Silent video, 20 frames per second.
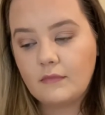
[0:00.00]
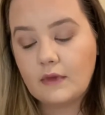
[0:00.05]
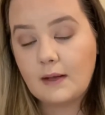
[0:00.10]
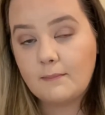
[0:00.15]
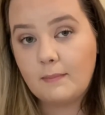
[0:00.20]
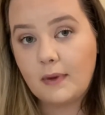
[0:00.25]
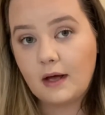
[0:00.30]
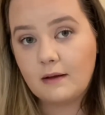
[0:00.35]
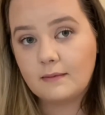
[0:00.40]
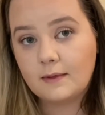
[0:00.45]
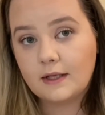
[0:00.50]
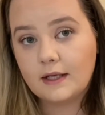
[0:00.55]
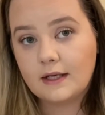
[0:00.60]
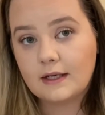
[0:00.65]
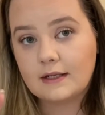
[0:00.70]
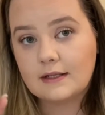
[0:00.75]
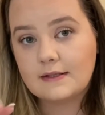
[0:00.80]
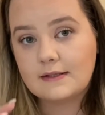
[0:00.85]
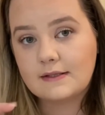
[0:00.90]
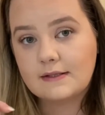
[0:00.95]

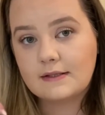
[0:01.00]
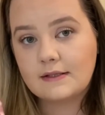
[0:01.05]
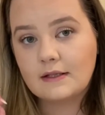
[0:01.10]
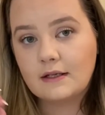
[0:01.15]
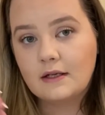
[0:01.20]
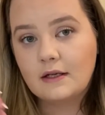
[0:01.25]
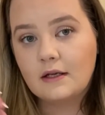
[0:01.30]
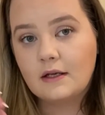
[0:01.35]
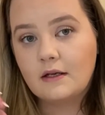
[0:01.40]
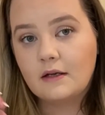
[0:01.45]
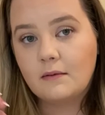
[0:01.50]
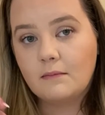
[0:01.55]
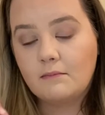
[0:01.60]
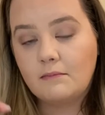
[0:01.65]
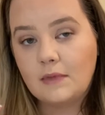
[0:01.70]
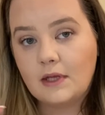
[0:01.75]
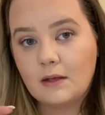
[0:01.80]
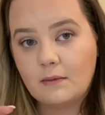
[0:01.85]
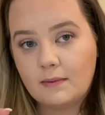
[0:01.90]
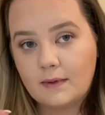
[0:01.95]
Publix,
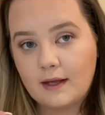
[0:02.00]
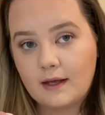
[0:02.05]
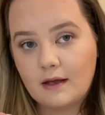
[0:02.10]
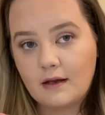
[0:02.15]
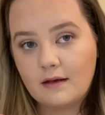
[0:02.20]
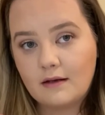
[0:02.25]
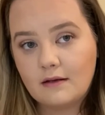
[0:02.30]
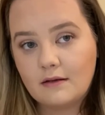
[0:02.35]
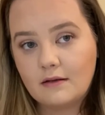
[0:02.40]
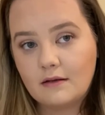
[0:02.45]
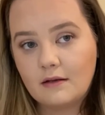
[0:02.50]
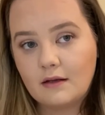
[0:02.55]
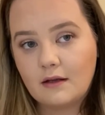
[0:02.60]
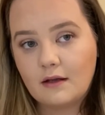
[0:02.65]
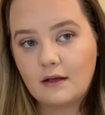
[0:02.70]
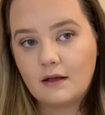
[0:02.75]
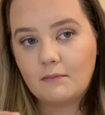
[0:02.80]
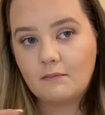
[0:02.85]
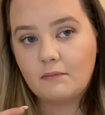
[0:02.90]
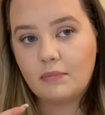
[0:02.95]
meal plan,
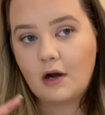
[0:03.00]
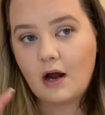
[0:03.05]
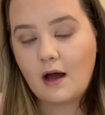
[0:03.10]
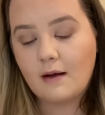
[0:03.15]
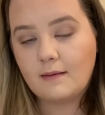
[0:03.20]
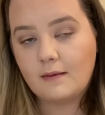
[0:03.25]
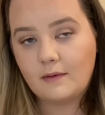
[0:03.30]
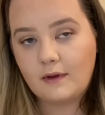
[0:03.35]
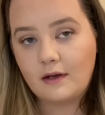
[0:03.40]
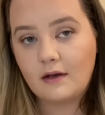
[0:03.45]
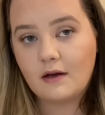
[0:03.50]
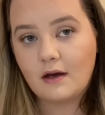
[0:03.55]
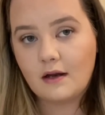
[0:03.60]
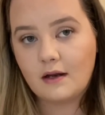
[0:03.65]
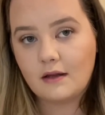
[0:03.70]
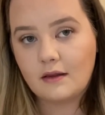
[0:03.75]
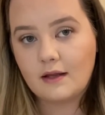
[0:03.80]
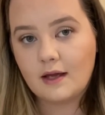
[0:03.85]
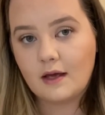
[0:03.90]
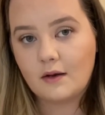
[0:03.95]
and probably not
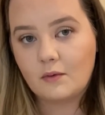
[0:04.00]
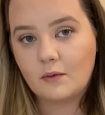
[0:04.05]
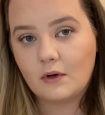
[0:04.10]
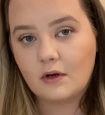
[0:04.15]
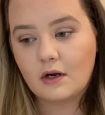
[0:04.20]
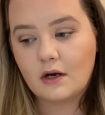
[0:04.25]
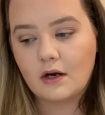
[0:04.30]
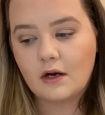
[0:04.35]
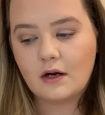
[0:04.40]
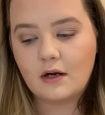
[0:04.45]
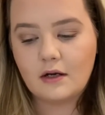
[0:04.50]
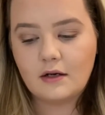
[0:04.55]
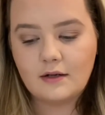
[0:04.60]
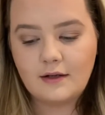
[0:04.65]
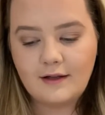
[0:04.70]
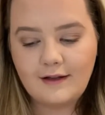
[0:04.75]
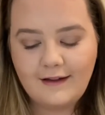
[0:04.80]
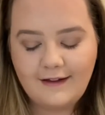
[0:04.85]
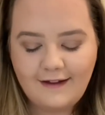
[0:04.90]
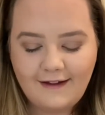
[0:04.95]
in that order.
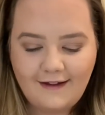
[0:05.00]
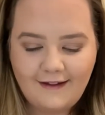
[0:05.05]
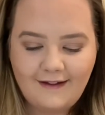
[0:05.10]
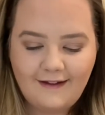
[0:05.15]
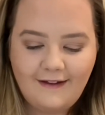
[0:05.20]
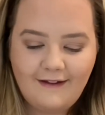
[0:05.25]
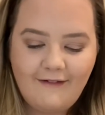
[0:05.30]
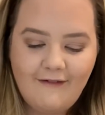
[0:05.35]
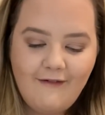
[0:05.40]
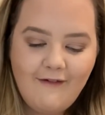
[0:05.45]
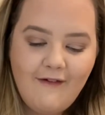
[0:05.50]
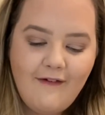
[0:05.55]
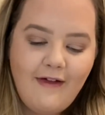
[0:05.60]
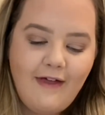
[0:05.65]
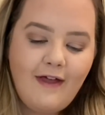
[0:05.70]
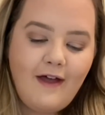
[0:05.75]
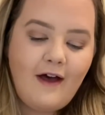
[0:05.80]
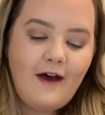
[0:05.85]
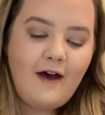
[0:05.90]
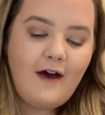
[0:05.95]

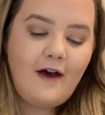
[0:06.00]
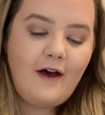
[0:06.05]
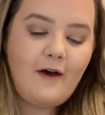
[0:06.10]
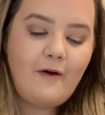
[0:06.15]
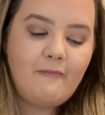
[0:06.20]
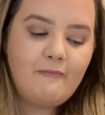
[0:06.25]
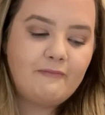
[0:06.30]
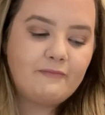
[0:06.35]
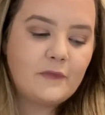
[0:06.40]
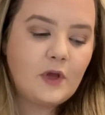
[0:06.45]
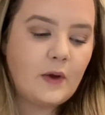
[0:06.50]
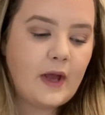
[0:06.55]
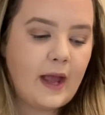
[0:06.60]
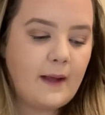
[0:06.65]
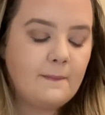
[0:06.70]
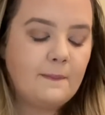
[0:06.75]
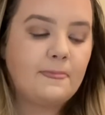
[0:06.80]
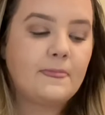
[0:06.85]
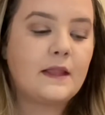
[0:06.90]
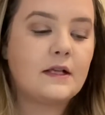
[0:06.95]

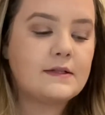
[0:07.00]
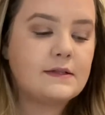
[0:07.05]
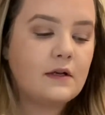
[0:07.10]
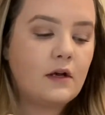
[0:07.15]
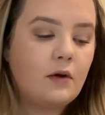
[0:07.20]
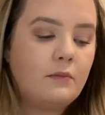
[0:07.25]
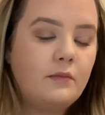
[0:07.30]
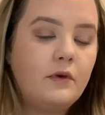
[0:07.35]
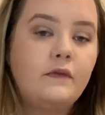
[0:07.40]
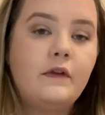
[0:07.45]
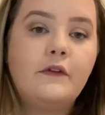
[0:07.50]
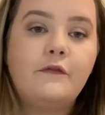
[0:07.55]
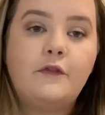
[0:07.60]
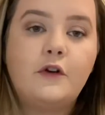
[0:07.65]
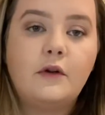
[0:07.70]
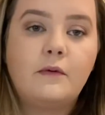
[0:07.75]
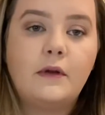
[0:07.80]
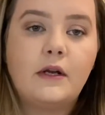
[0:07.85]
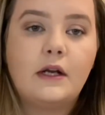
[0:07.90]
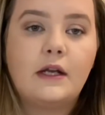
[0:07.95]
Okay, so moving
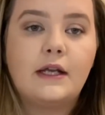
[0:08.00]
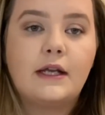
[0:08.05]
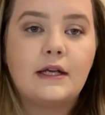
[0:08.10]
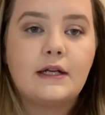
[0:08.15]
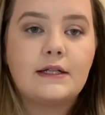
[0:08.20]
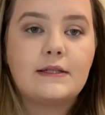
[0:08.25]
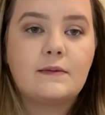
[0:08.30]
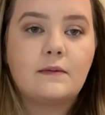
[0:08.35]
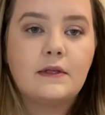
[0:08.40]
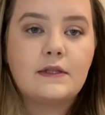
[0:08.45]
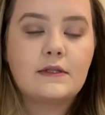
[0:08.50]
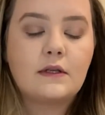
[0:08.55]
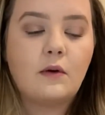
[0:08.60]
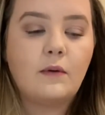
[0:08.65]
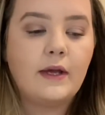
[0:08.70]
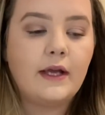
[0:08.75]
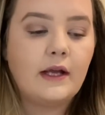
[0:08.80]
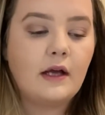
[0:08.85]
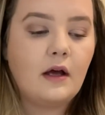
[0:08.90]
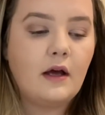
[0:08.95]
forward, here's what's
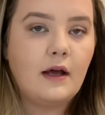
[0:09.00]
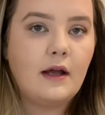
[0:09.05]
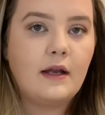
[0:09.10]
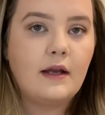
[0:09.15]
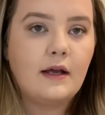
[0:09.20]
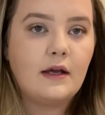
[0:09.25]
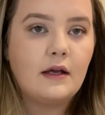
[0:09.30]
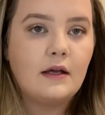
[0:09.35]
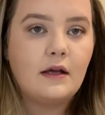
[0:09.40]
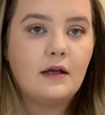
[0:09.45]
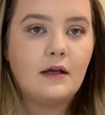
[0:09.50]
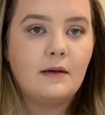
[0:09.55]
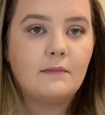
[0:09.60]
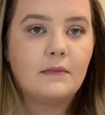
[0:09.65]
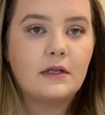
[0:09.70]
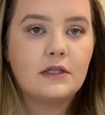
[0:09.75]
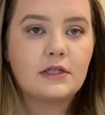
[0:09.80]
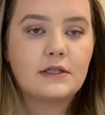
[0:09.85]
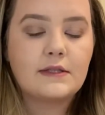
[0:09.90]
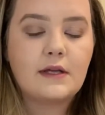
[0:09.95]
going on. I'm
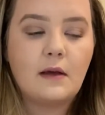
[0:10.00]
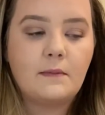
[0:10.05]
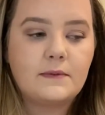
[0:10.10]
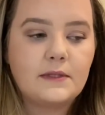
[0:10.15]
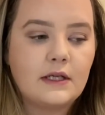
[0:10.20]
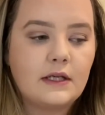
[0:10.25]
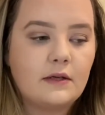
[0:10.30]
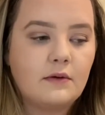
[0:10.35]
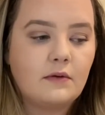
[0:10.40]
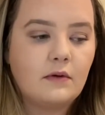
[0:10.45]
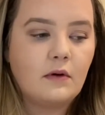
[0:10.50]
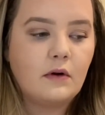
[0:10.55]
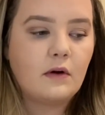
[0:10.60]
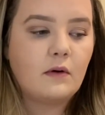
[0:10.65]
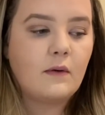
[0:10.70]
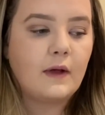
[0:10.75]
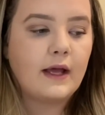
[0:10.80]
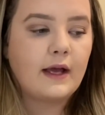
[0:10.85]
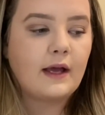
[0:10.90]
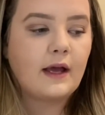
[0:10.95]
gonna just update you real
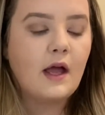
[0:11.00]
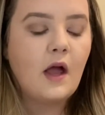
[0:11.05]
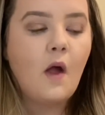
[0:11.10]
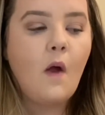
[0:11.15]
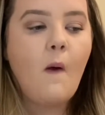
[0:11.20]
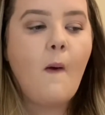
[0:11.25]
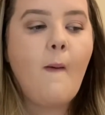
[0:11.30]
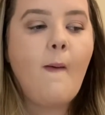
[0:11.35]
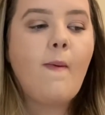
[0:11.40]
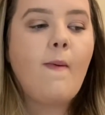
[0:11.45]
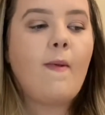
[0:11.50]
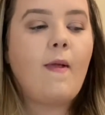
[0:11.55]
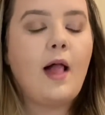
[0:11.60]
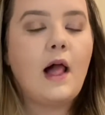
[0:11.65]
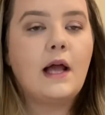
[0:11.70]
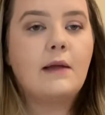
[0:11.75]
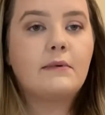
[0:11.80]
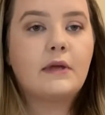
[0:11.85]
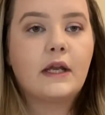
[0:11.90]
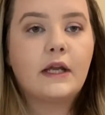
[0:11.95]
quick.
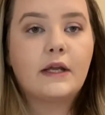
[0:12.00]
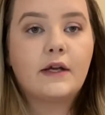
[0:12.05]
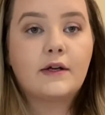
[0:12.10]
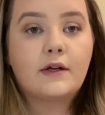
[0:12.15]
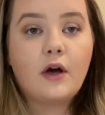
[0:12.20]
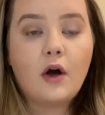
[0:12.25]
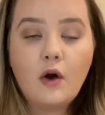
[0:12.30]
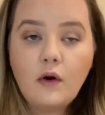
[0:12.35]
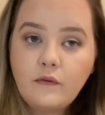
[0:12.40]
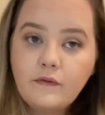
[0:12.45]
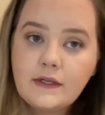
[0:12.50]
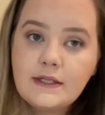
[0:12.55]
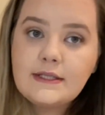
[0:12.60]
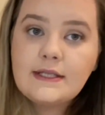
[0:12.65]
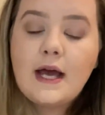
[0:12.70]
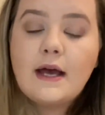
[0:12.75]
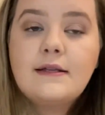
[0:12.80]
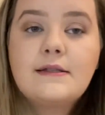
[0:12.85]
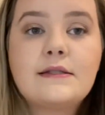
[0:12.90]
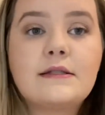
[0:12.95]
I'm getting a COVID
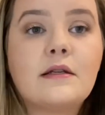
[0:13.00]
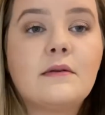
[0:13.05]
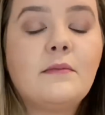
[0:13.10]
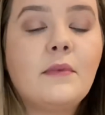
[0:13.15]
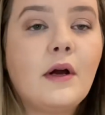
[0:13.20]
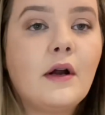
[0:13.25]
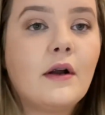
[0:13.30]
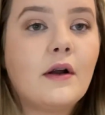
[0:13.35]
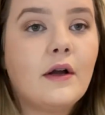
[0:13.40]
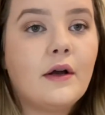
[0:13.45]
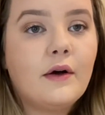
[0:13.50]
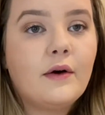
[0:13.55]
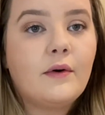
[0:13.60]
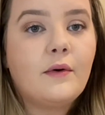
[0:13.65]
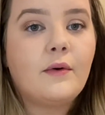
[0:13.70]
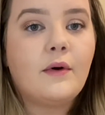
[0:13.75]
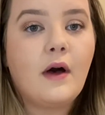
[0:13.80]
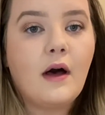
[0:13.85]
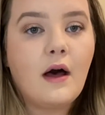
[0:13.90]
test tomorrow